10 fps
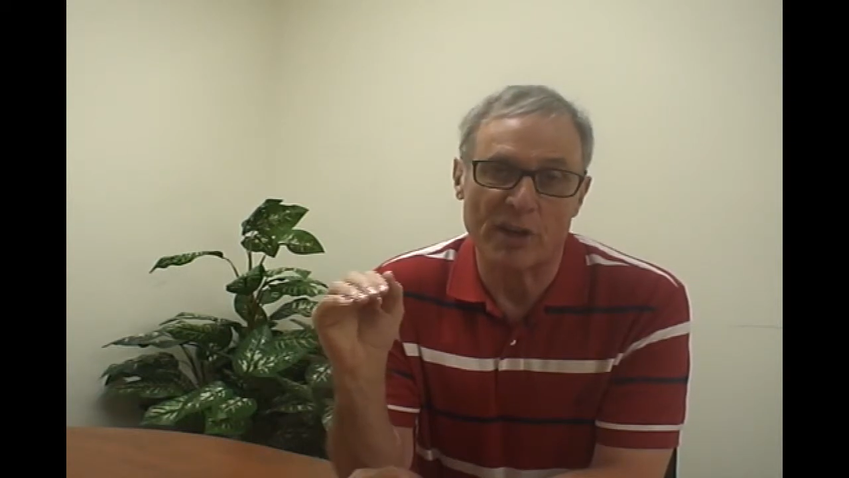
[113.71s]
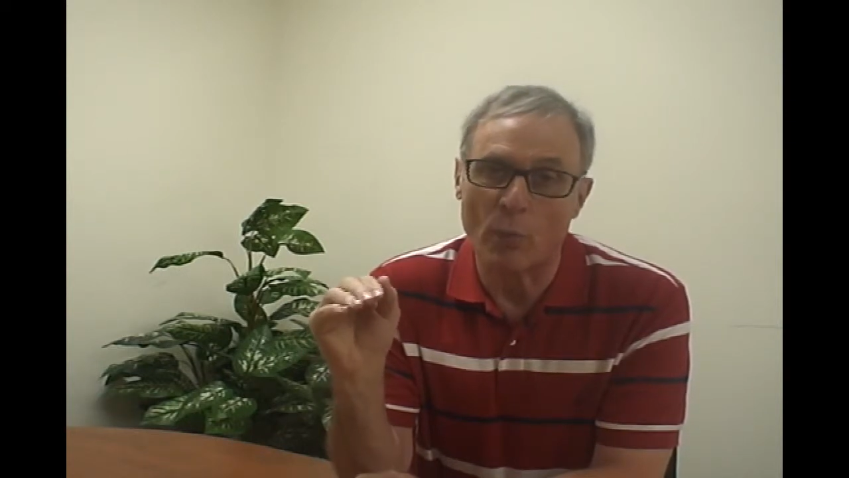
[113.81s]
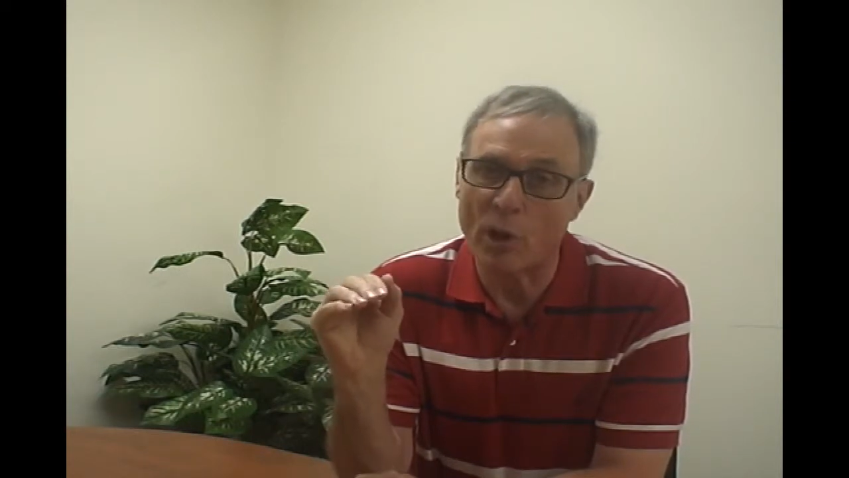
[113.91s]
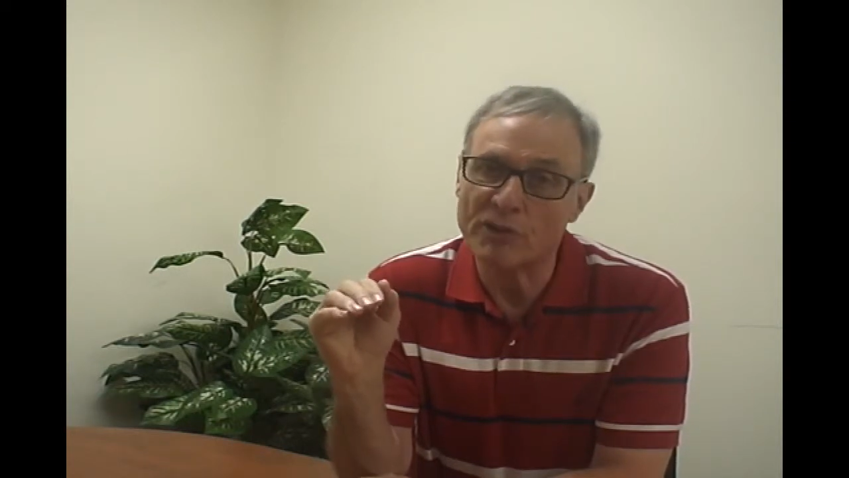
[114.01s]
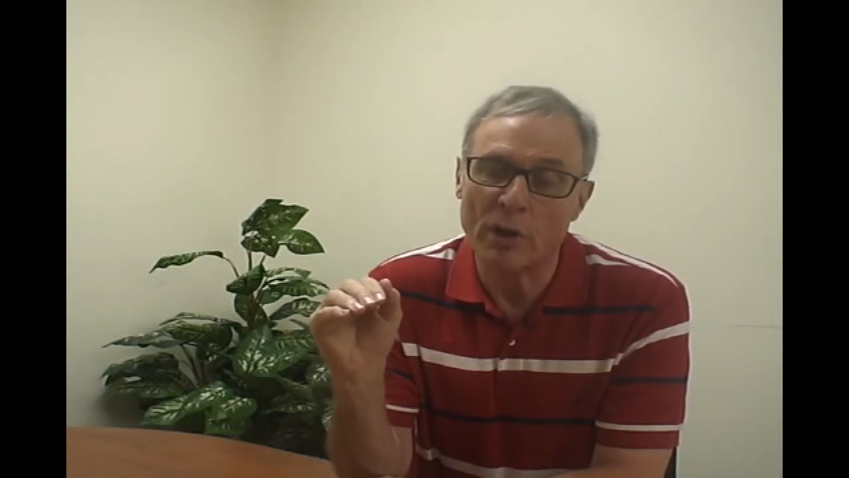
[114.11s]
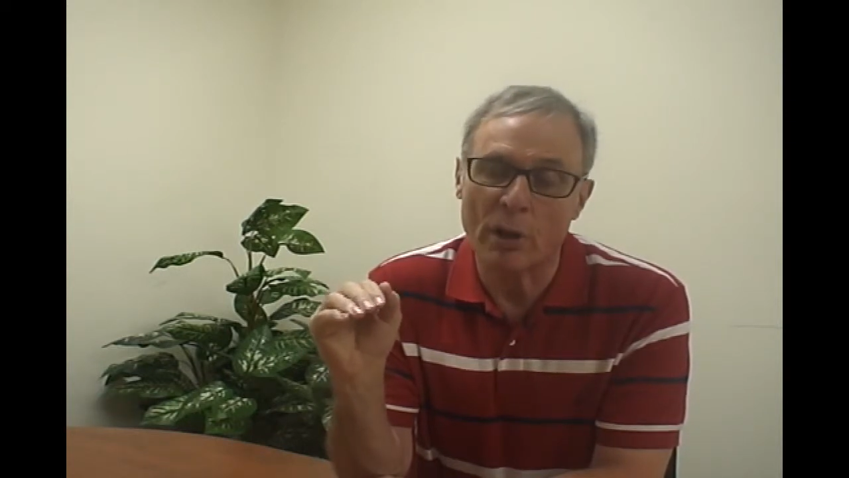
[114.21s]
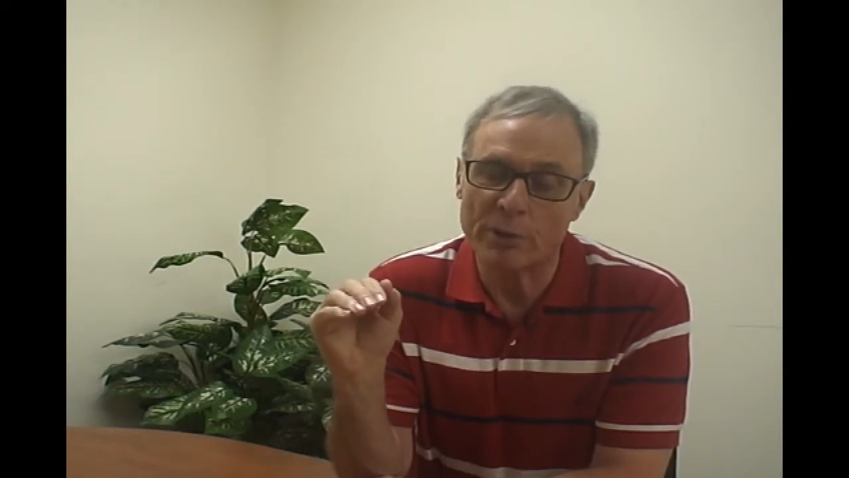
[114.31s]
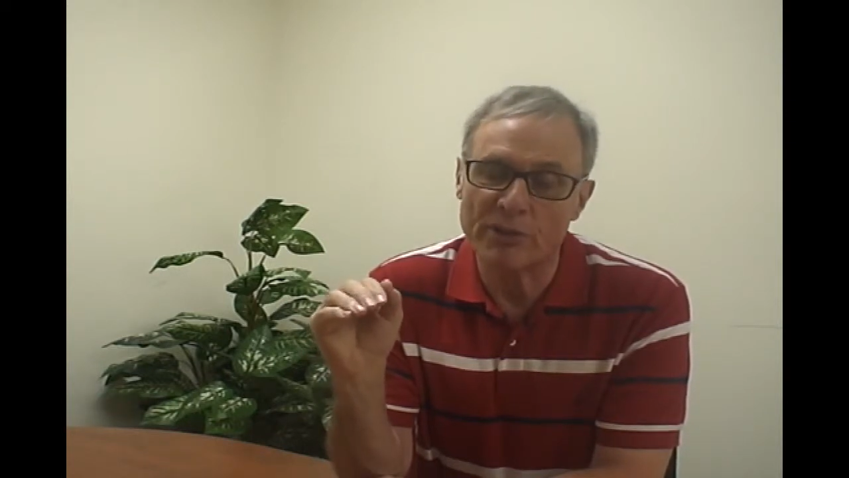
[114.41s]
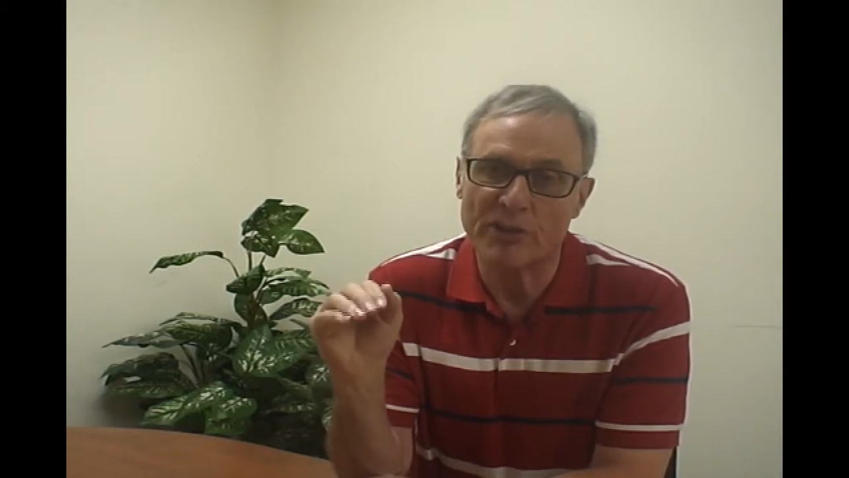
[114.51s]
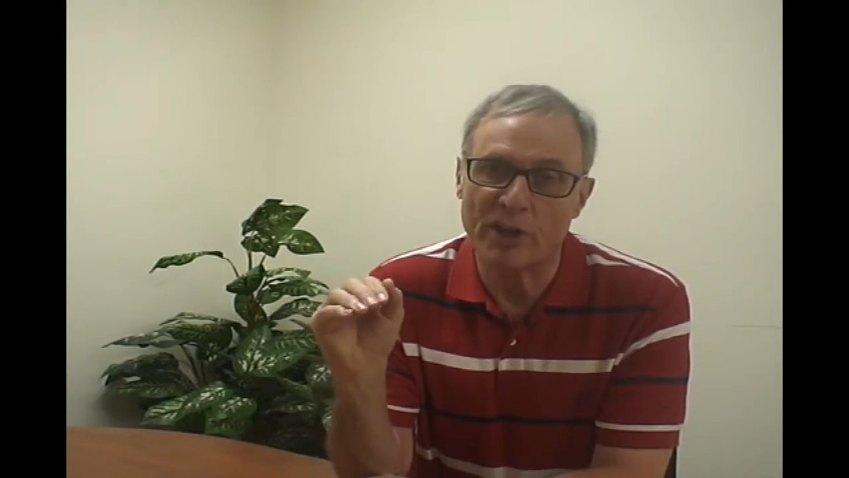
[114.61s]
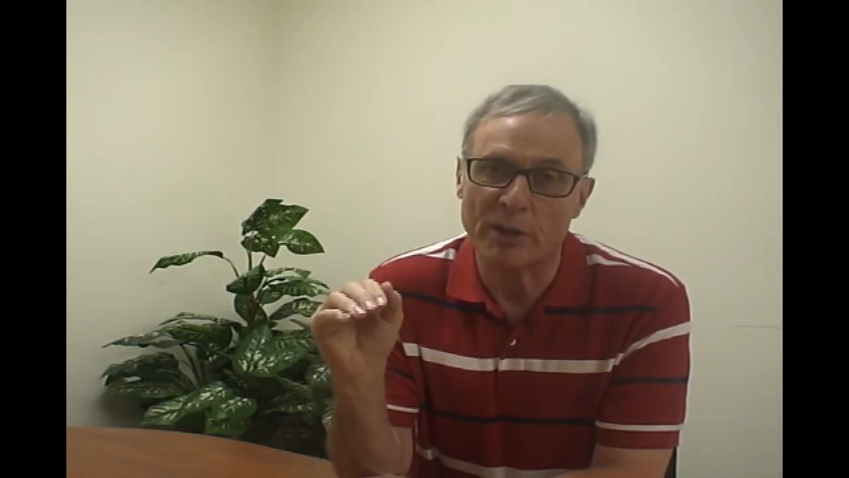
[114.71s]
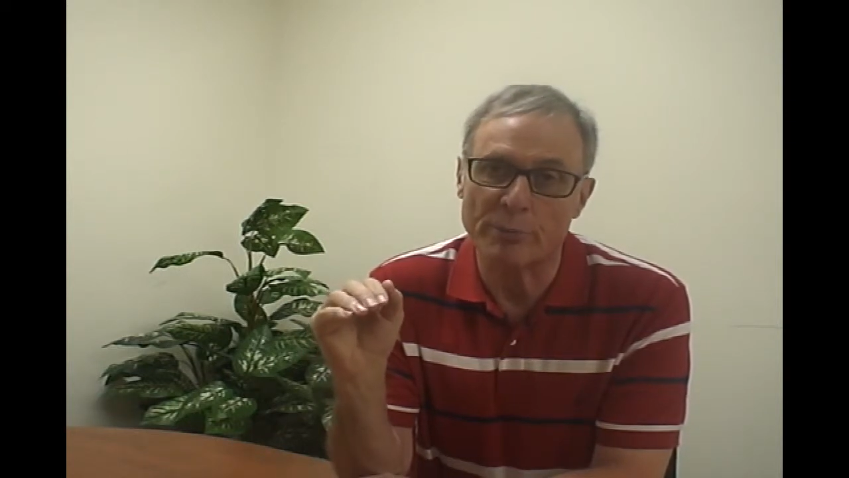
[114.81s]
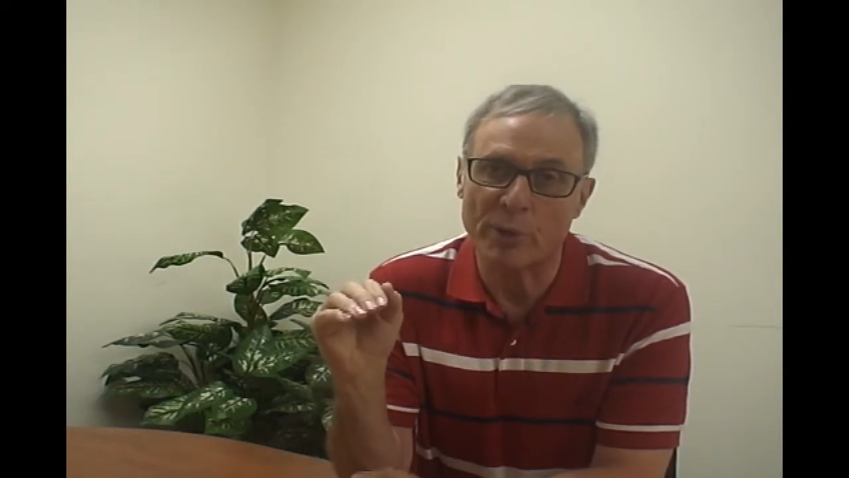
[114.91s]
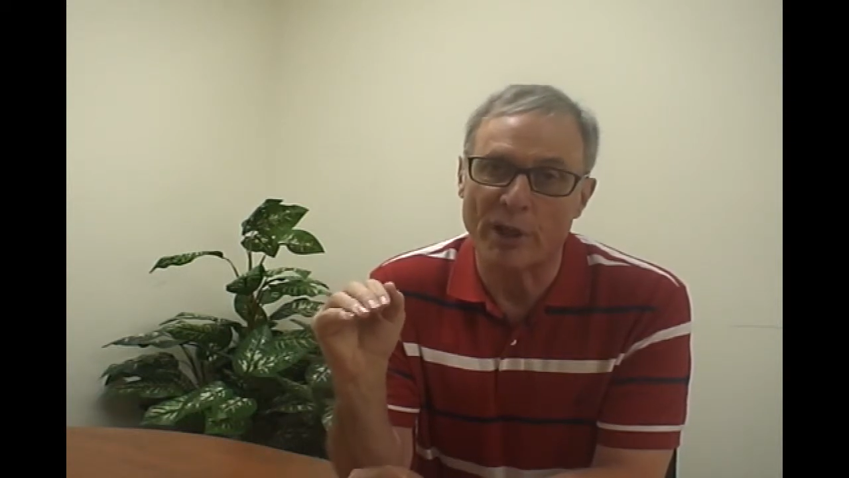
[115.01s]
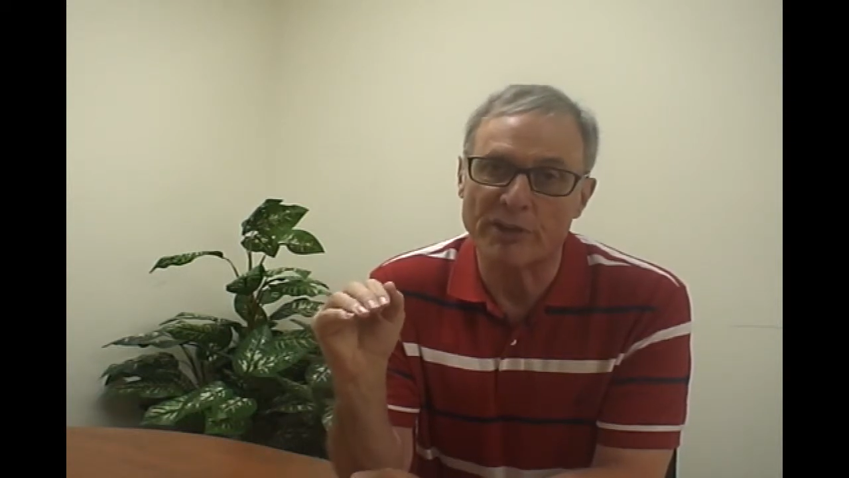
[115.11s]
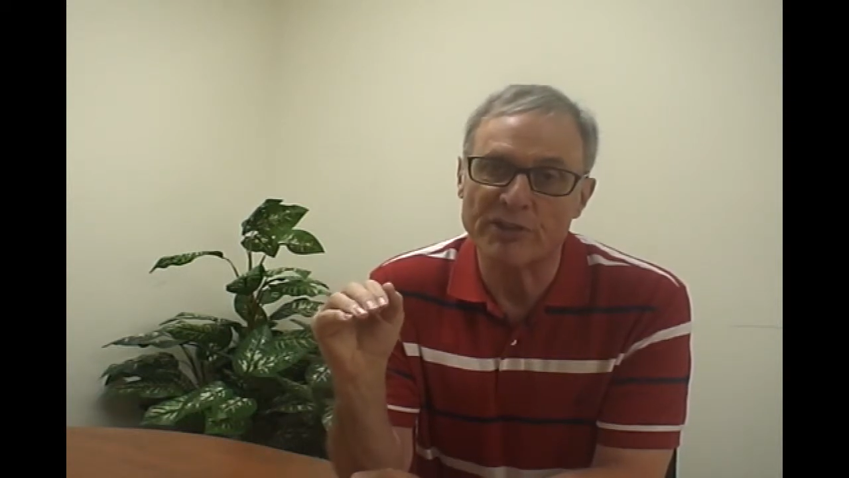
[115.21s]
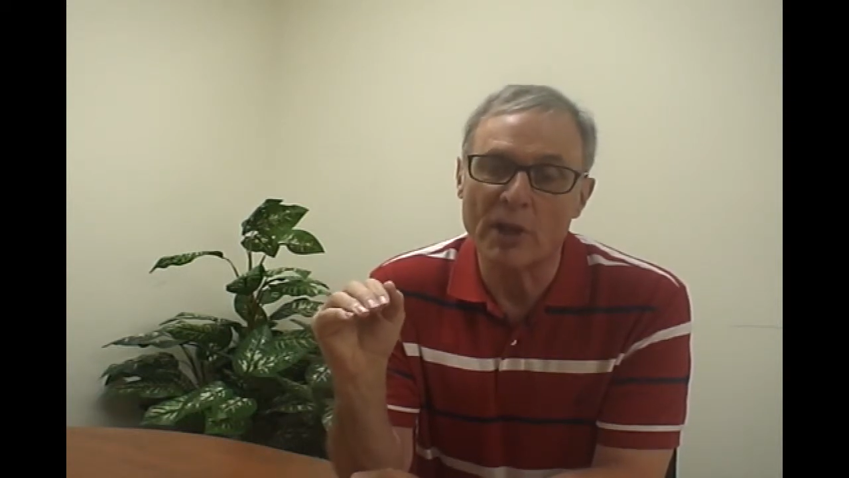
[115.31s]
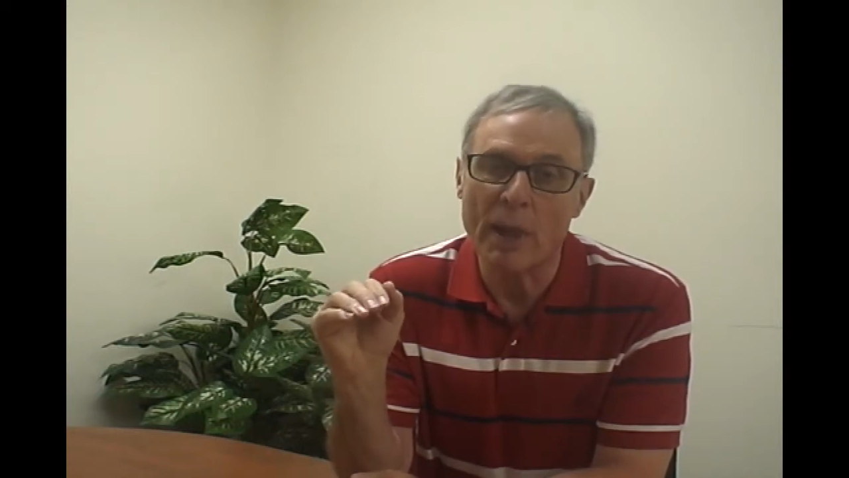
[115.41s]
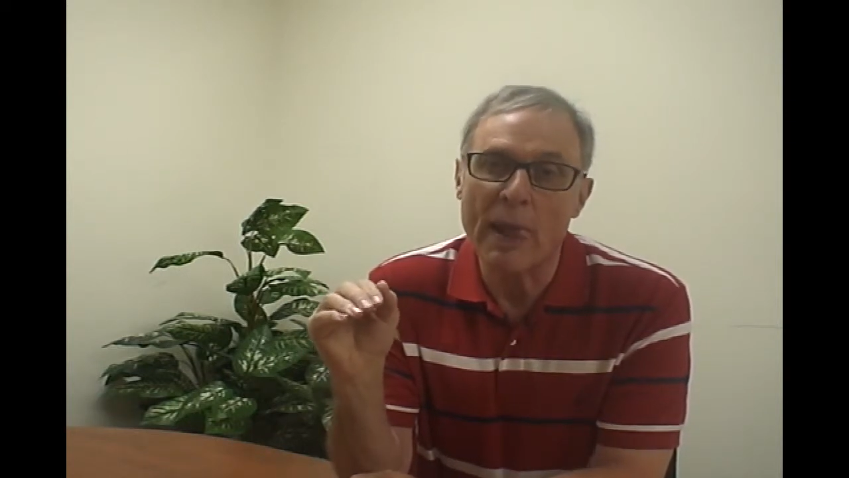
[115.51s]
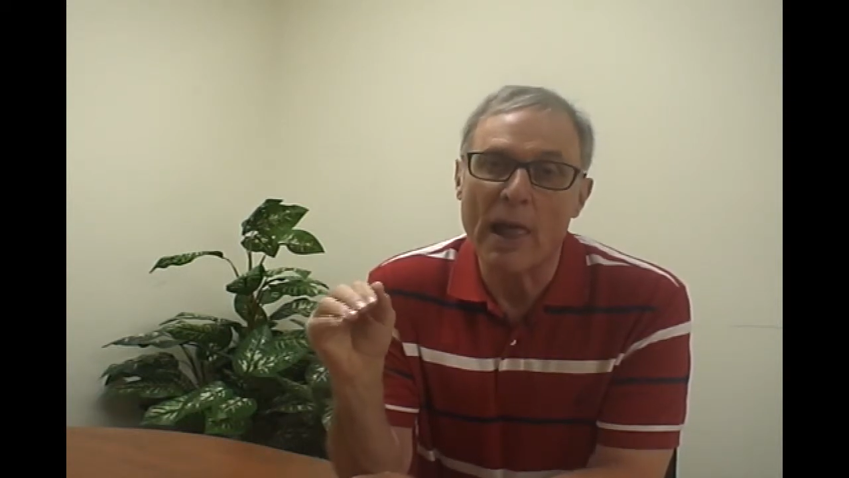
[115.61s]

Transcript: and it wasn't always the same place,